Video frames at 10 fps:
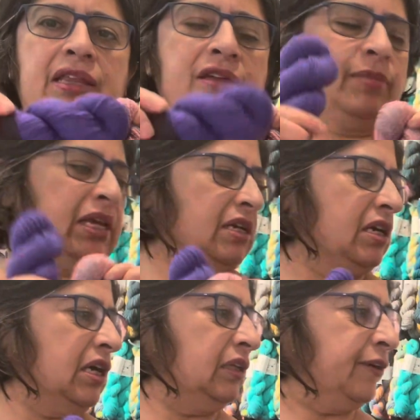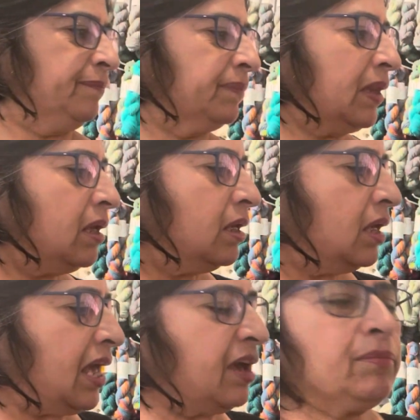the main color.
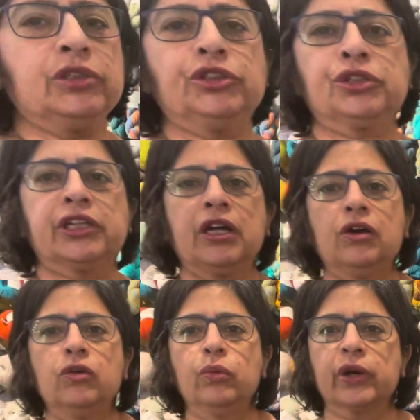At Montrico,